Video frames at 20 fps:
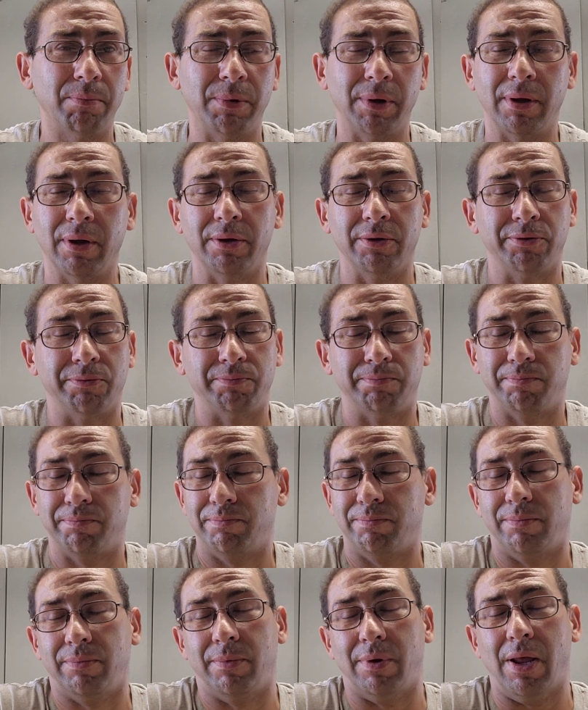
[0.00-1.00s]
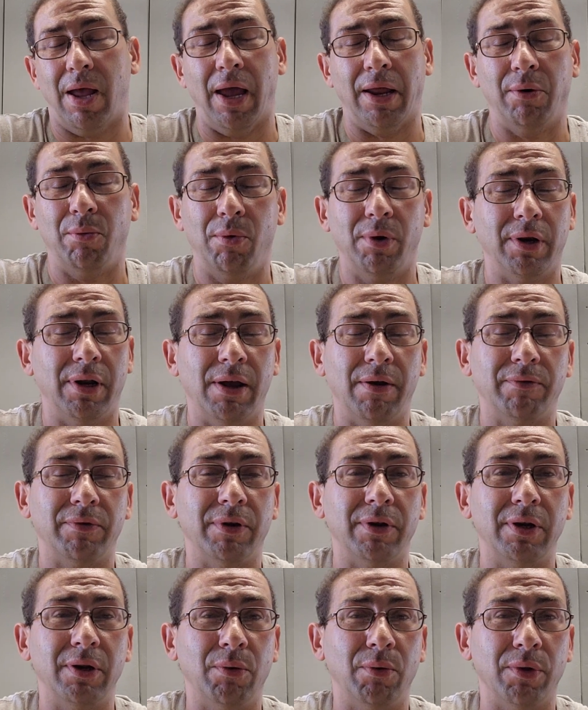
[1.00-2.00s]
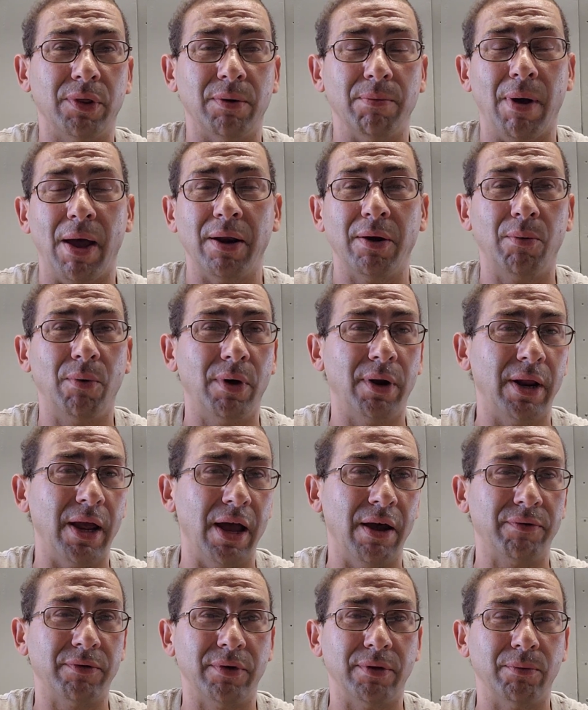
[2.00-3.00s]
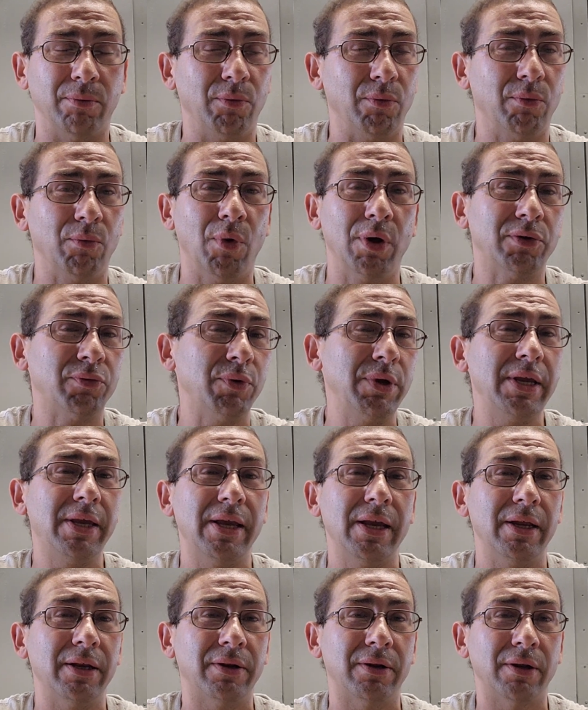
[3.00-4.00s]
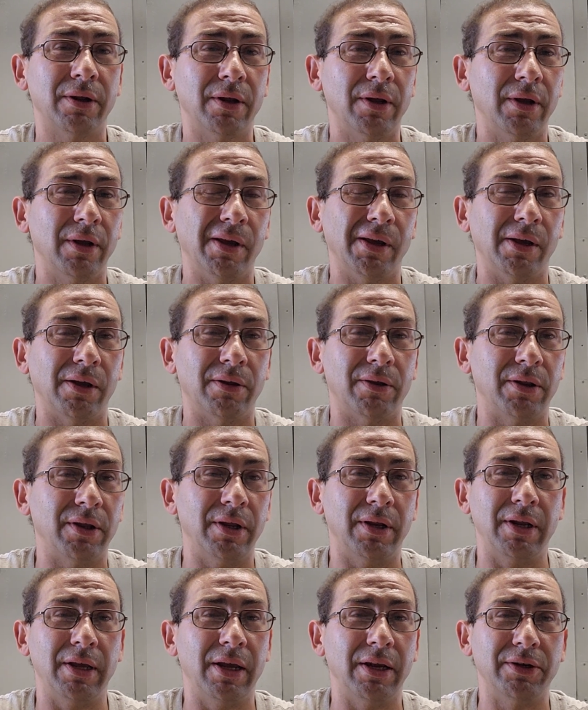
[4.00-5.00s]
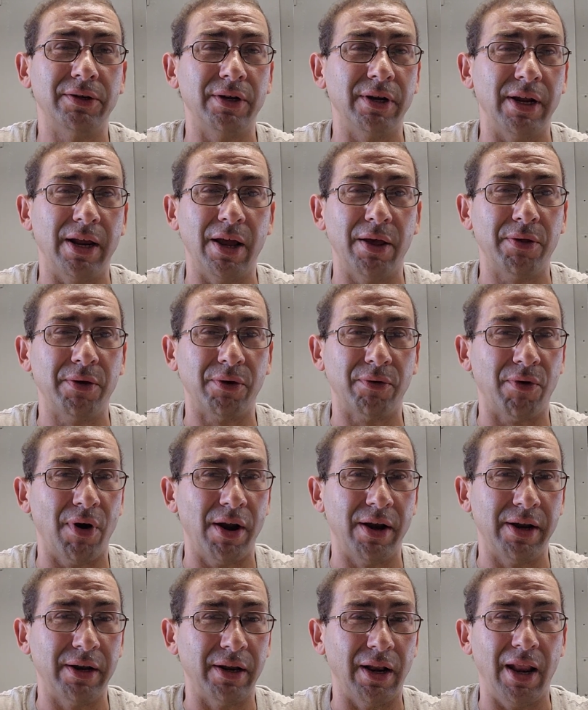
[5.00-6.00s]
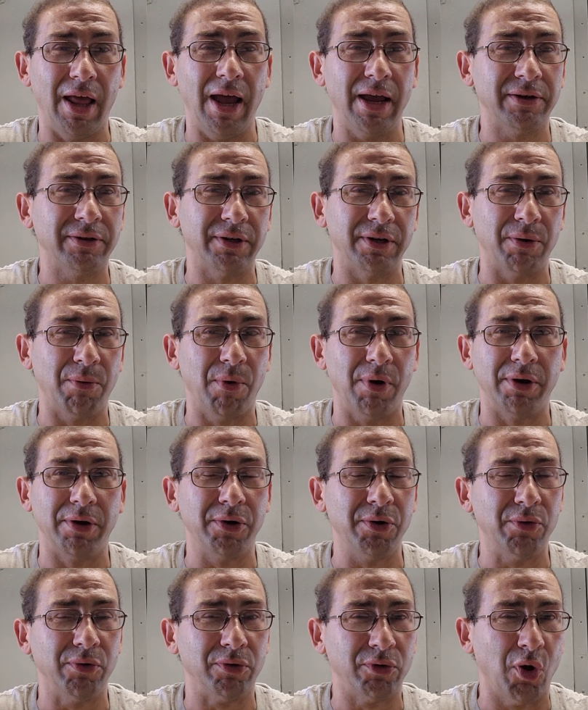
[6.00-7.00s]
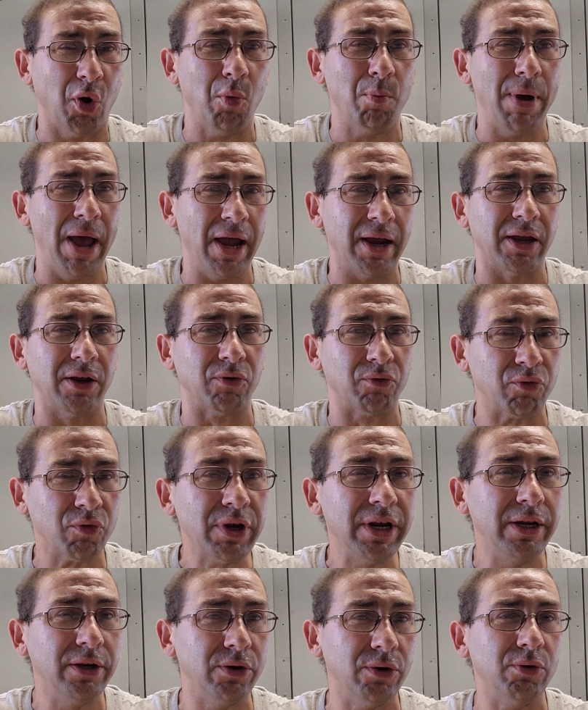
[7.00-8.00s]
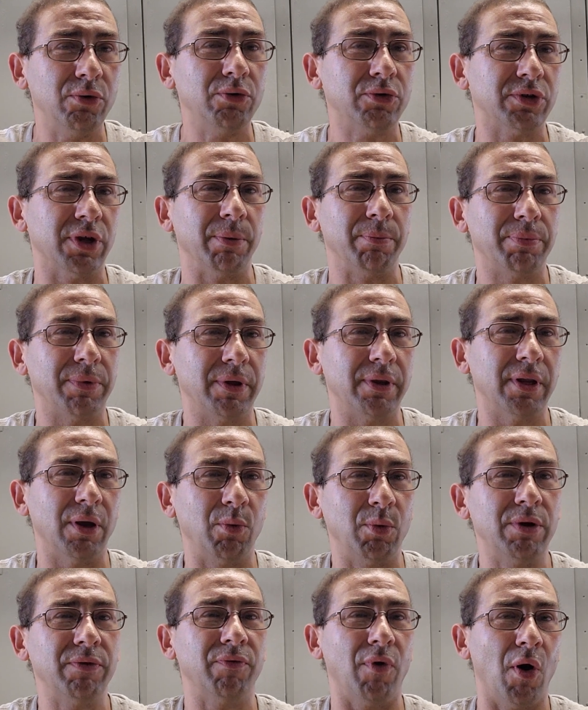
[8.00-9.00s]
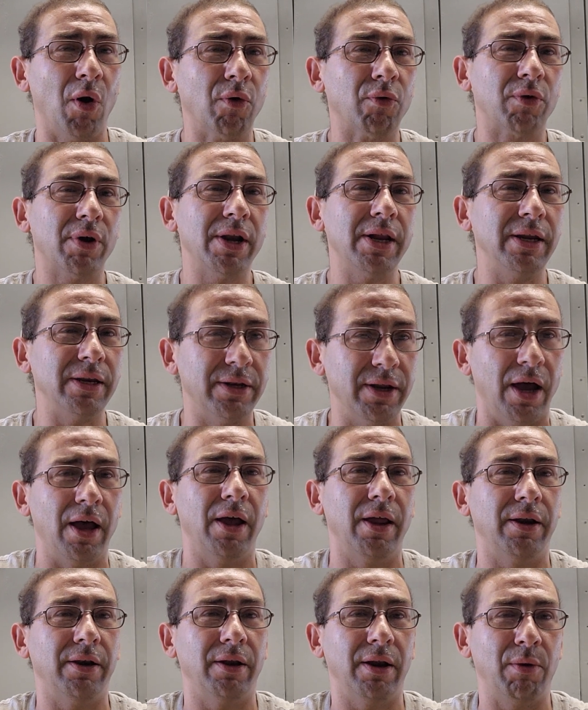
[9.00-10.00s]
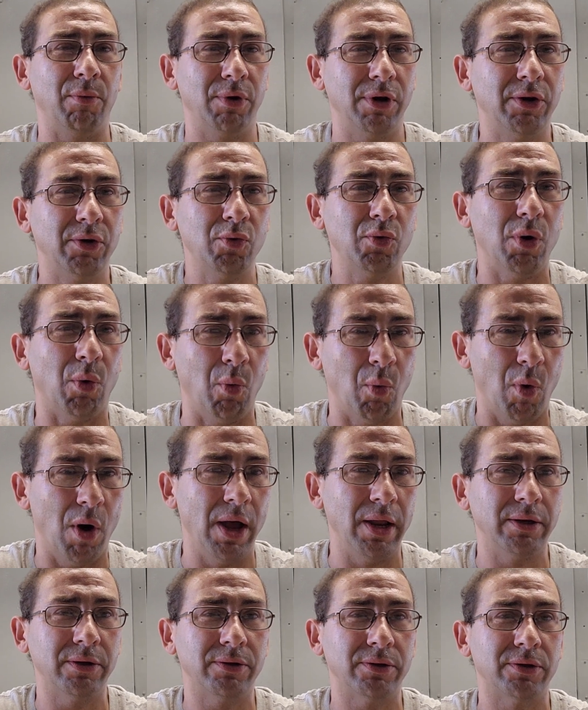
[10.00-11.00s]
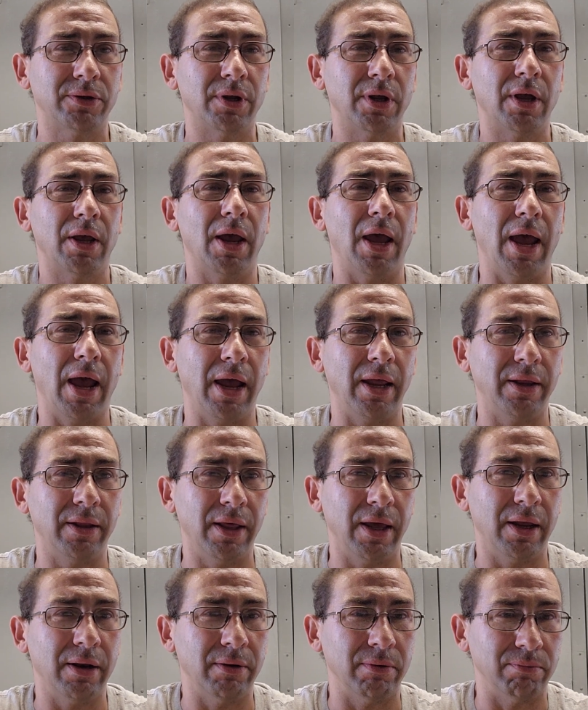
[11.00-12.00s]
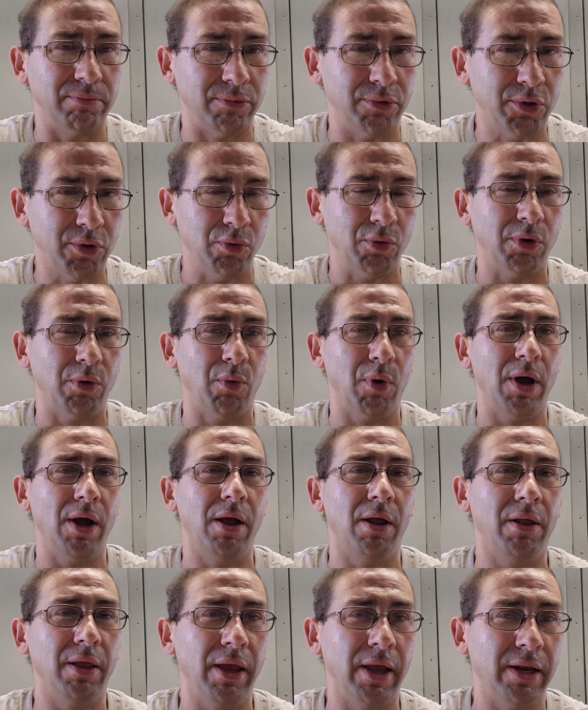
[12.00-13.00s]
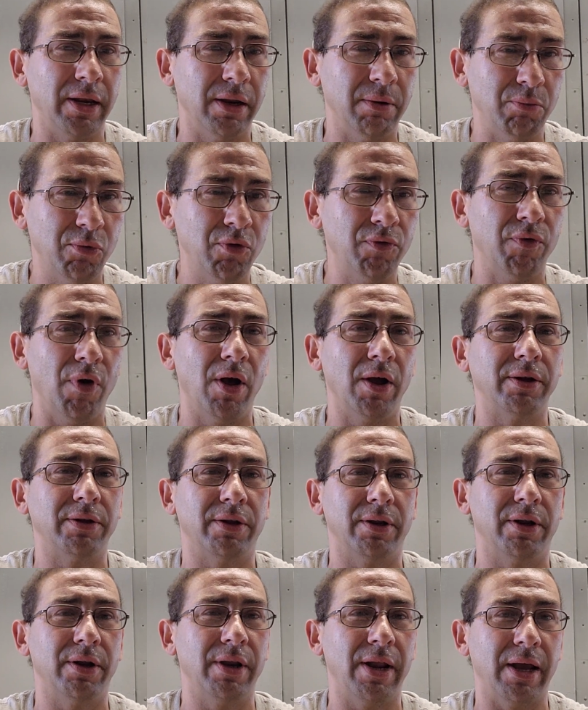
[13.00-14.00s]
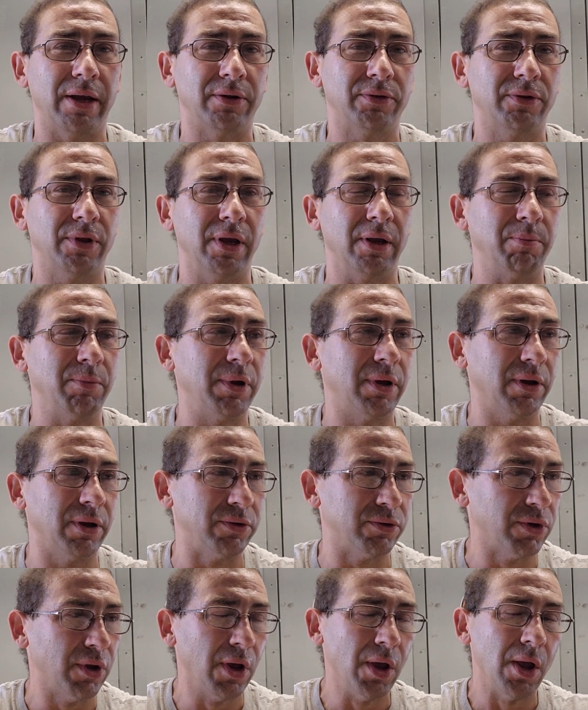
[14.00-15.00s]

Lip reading: because I don't want to have to deal with them. I don't want to have to, once we get the engine together and running, the last thing I want to do is go back and redo something that we've already done. I want to do it once and then do it well and then move on to the next thing, because